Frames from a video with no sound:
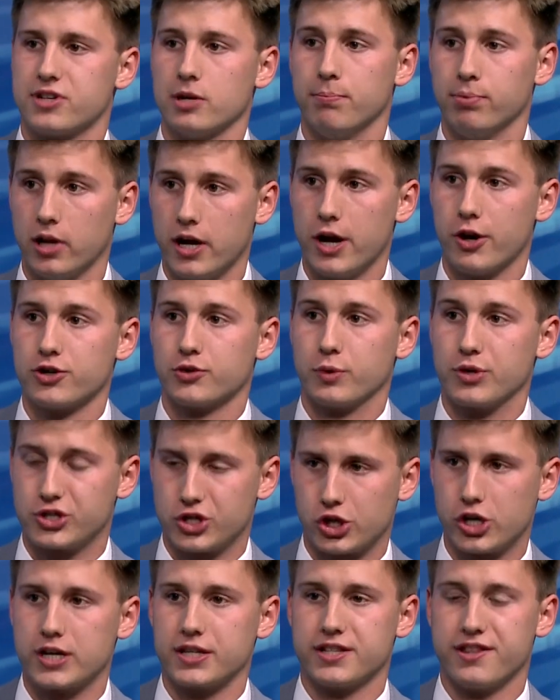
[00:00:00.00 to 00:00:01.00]
to players
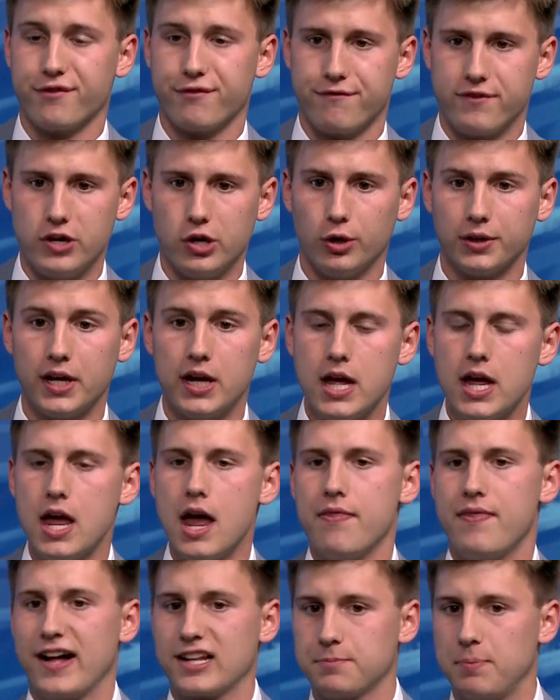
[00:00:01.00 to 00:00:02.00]
returning to the field.
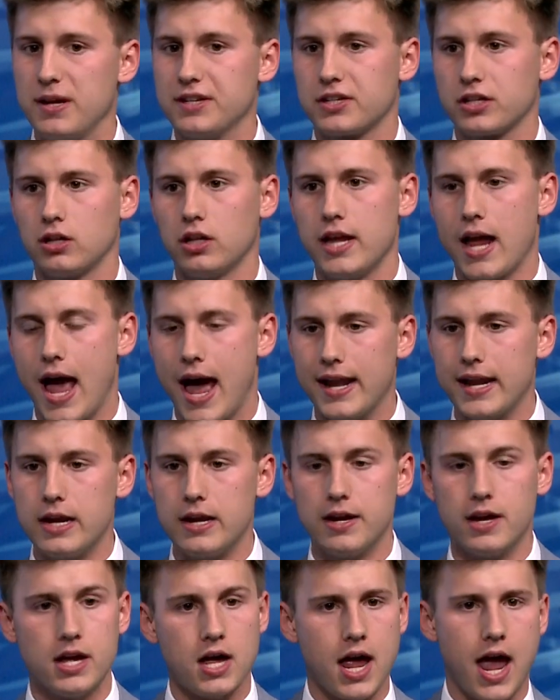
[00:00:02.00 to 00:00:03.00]
That's basically
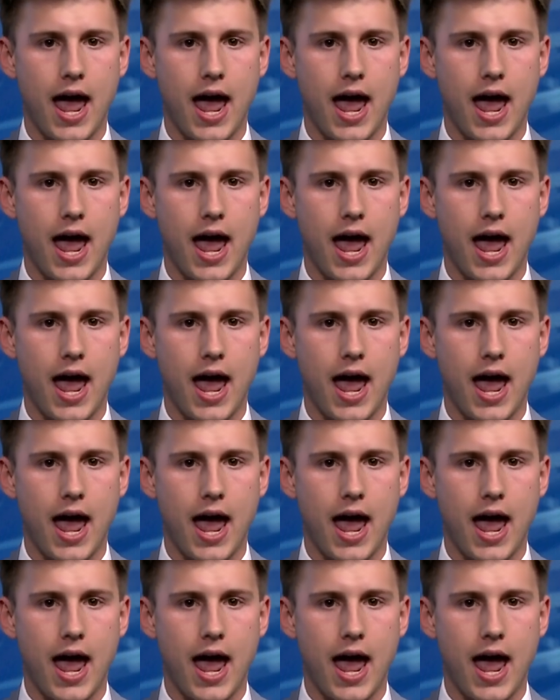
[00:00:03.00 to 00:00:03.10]
any